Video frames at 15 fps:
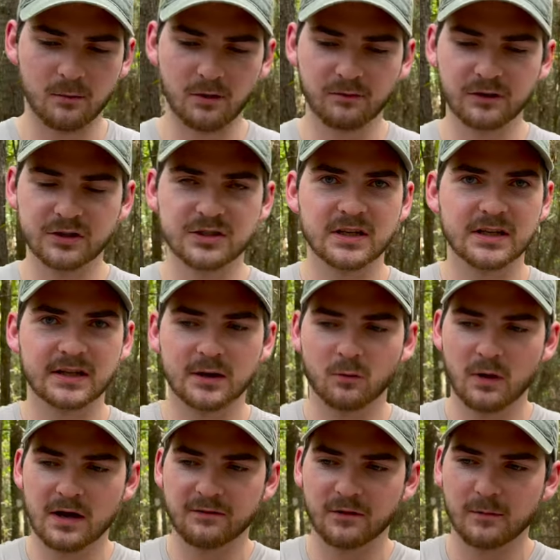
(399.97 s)
Hopefully she doesn't get
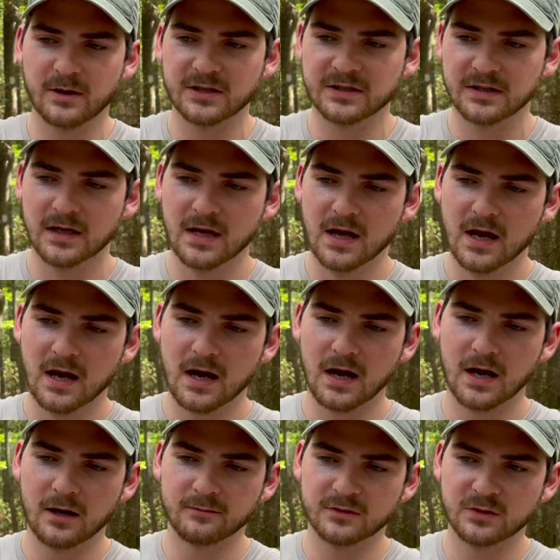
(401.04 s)
away from us
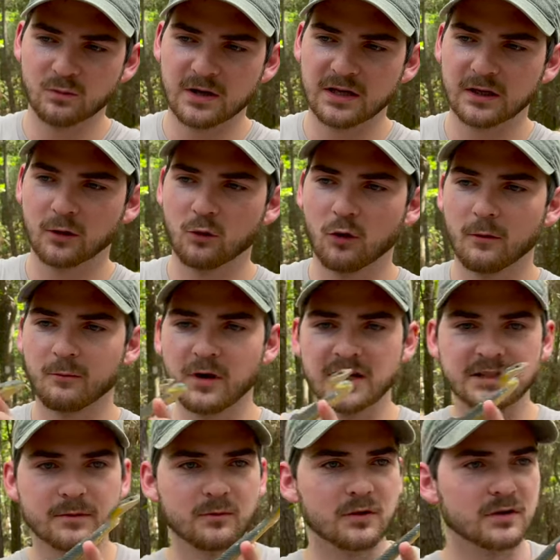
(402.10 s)
um, so we can incorporate
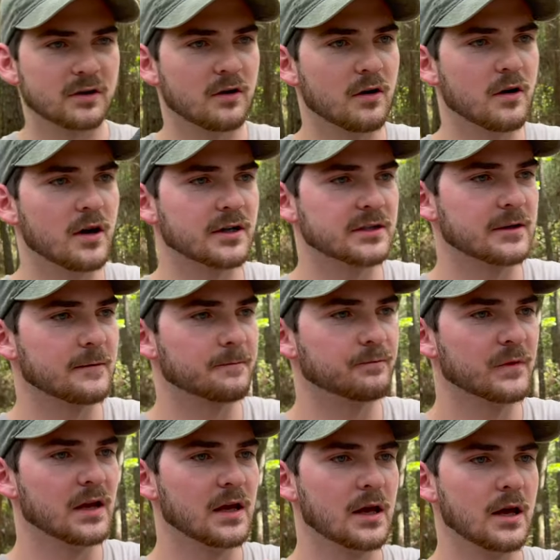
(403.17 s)
some of those
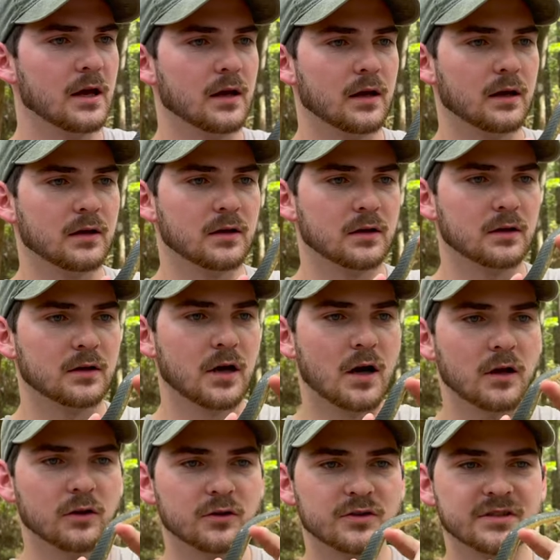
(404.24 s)
awesome
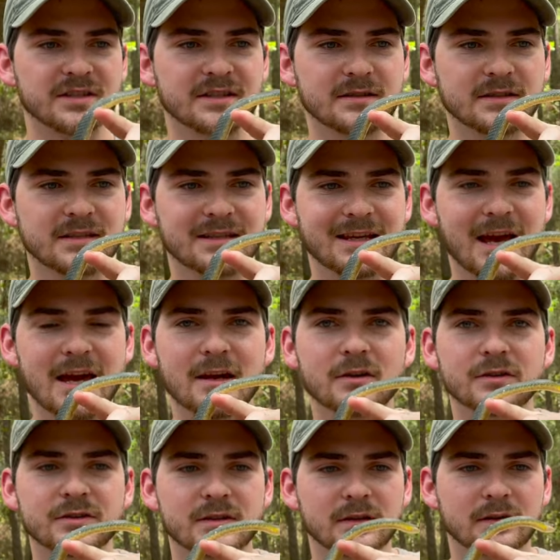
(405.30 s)
colors and
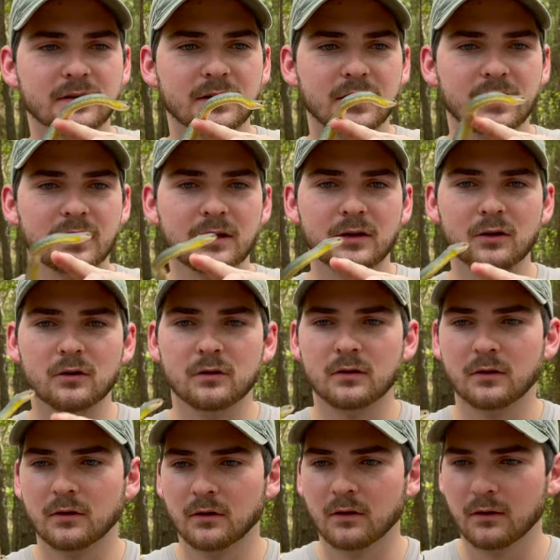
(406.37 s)
scales and
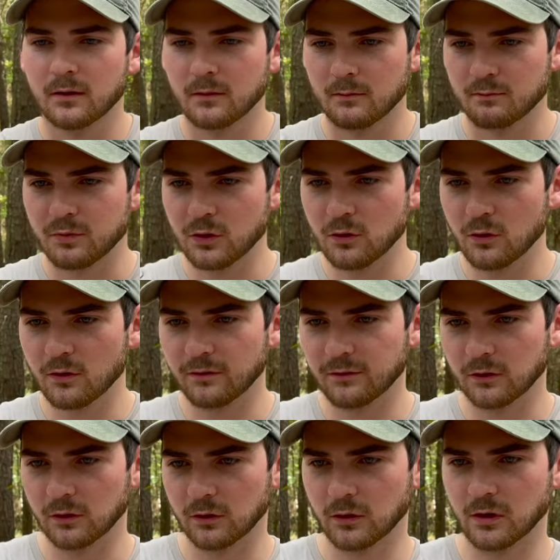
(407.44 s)

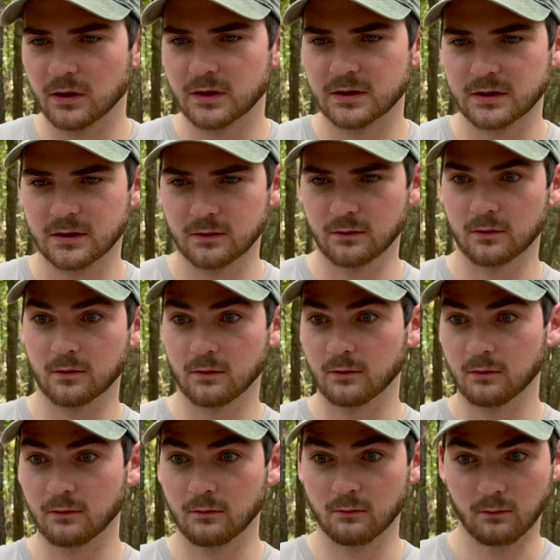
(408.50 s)
beautiful looks.
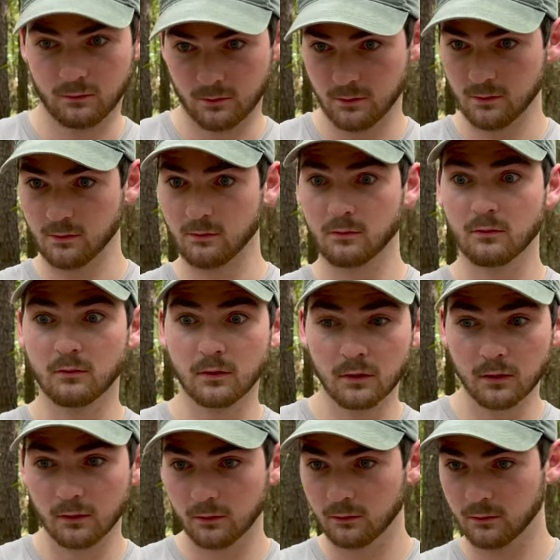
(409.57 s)
Whoa,
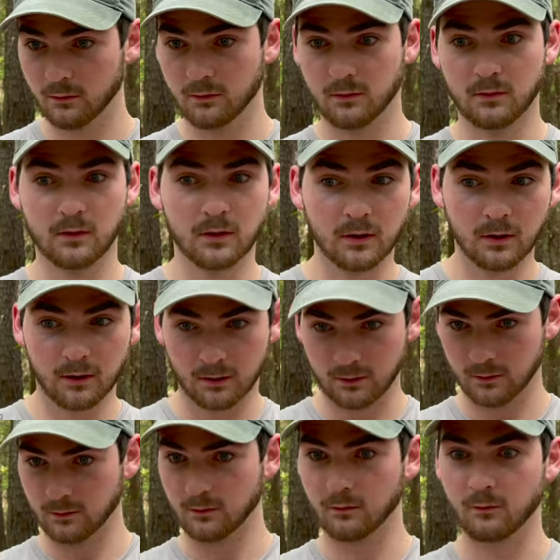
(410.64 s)
whoa.
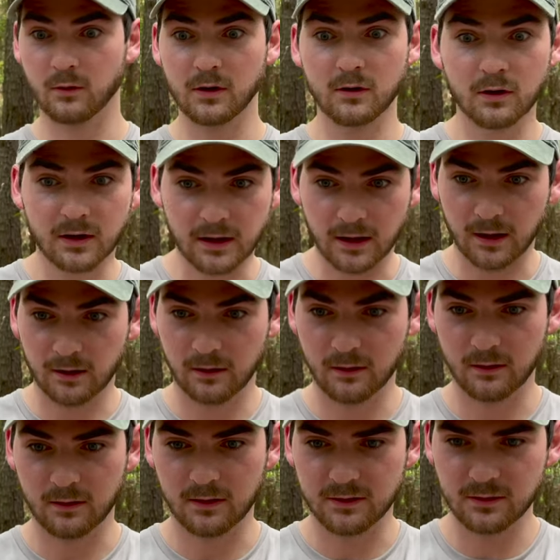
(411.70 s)
What are you looking at?
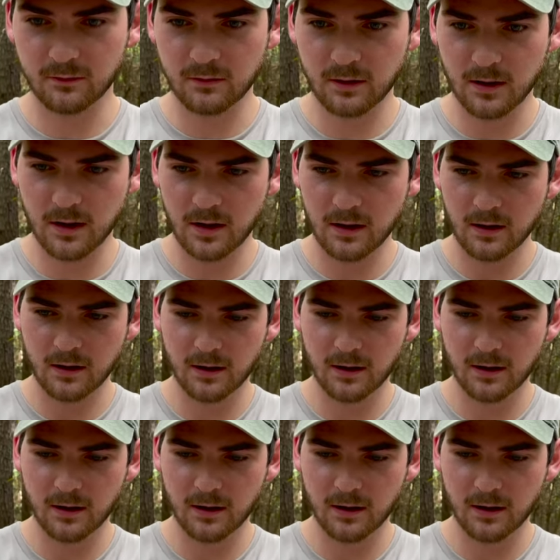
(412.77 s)
It's okay.